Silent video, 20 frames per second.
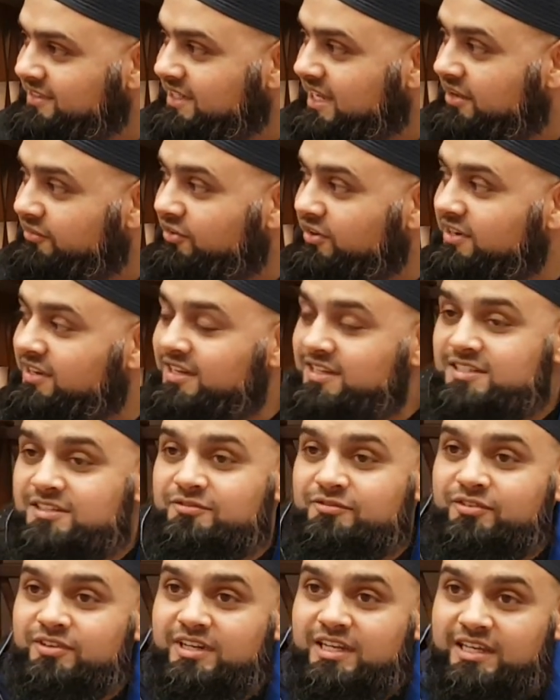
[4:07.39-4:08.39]
If he
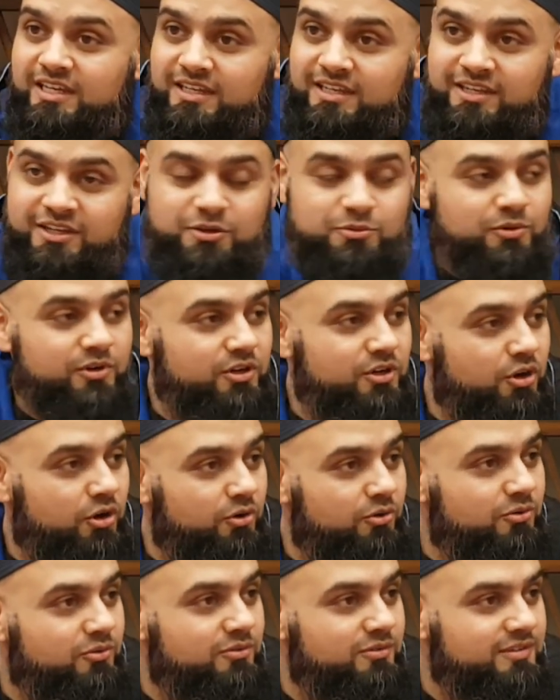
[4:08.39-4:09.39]
doesn't feel like it, he will
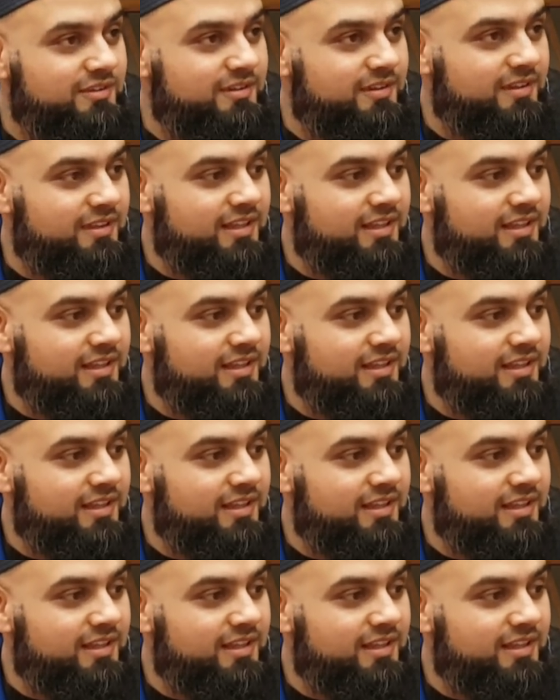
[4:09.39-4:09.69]
go.